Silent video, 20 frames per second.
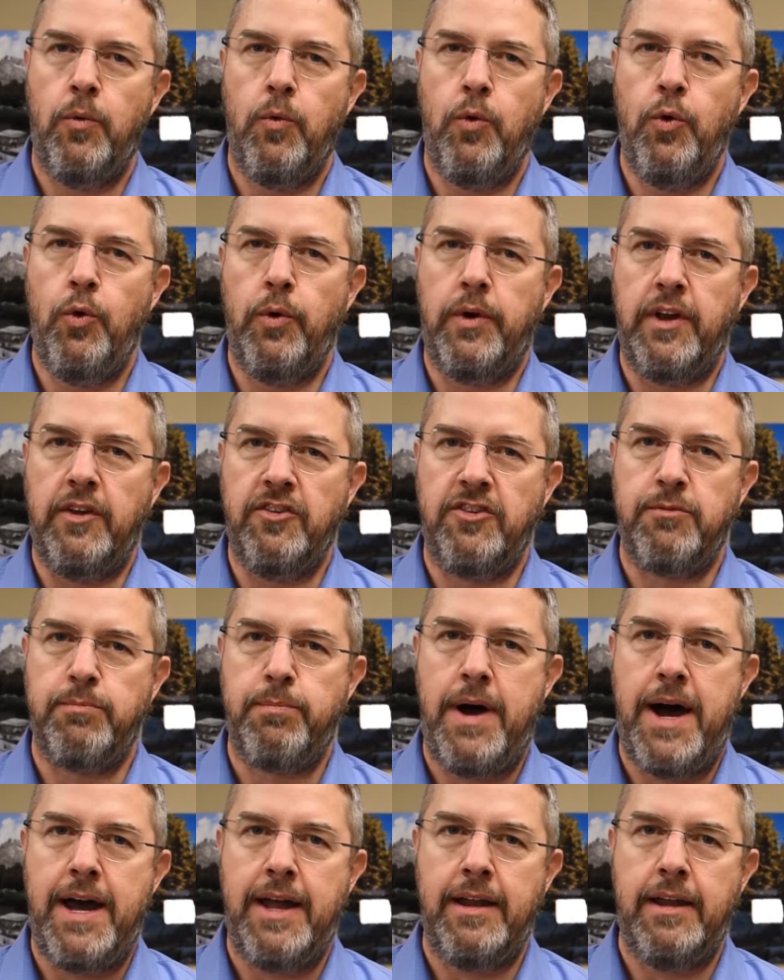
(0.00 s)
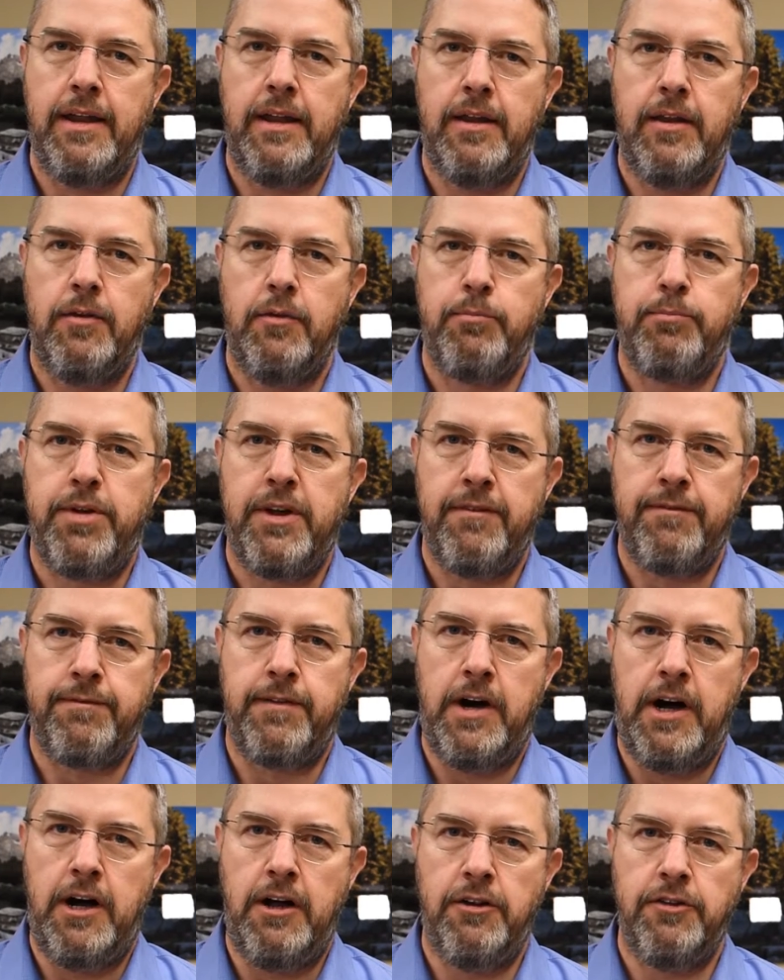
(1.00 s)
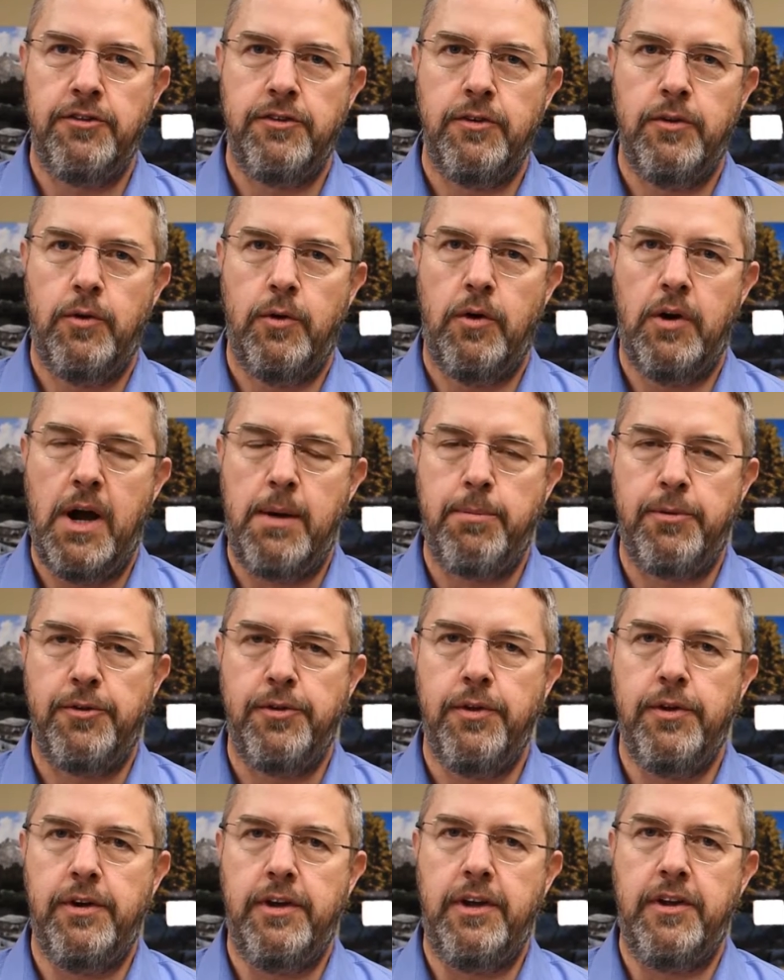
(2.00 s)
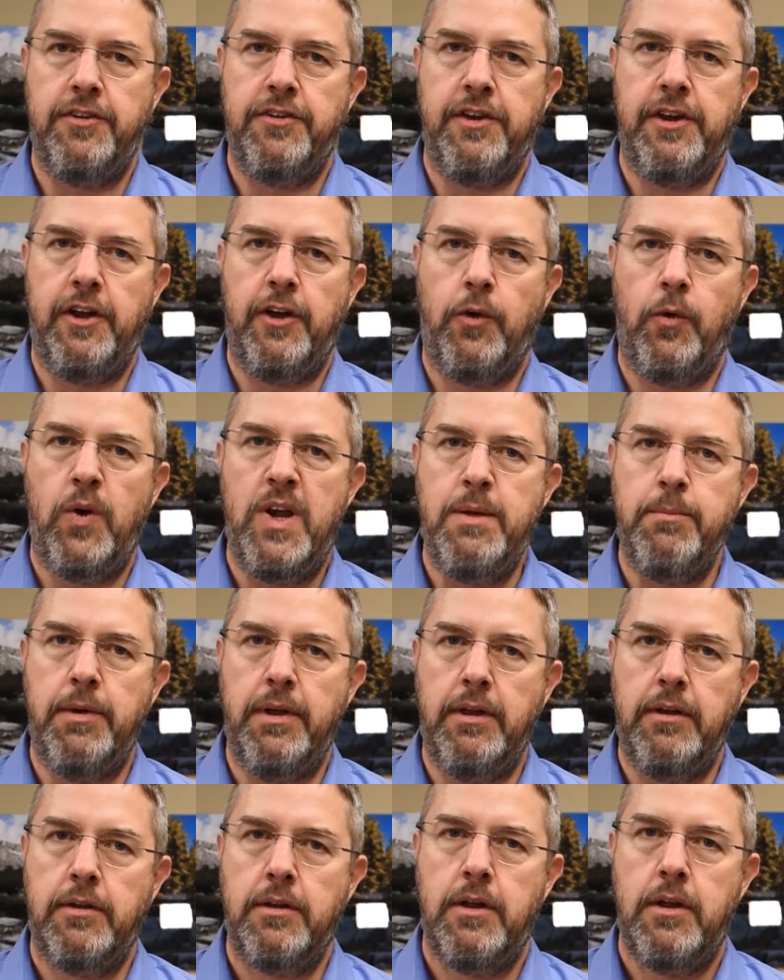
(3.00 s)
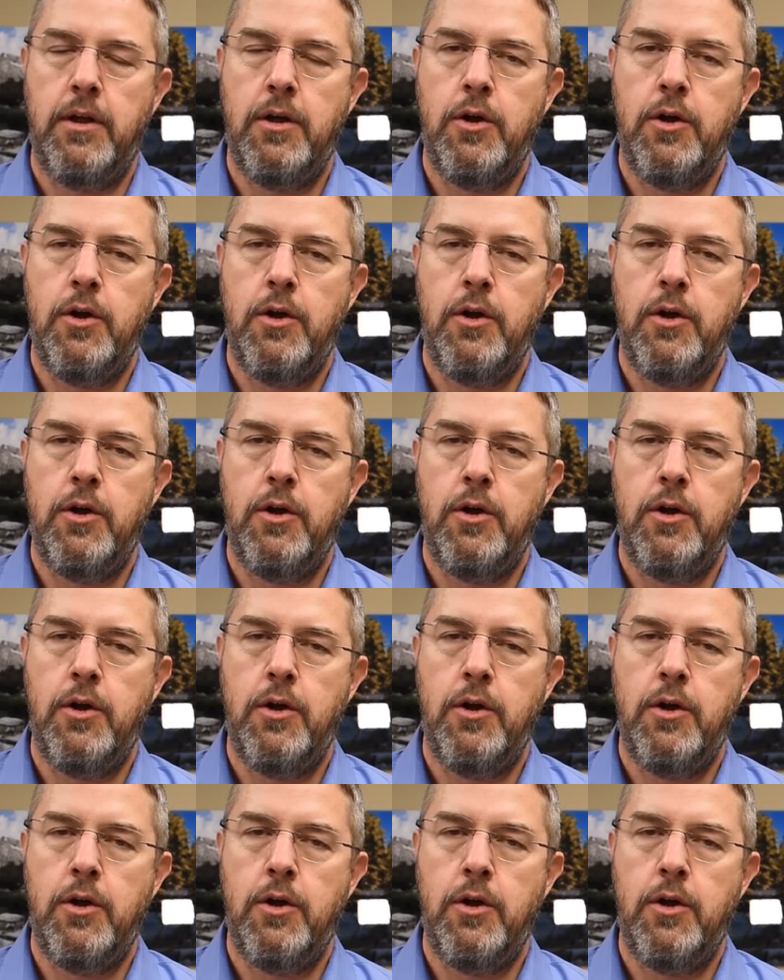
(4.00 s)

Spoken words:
who can spot pitfalls or opportunities in an agreement,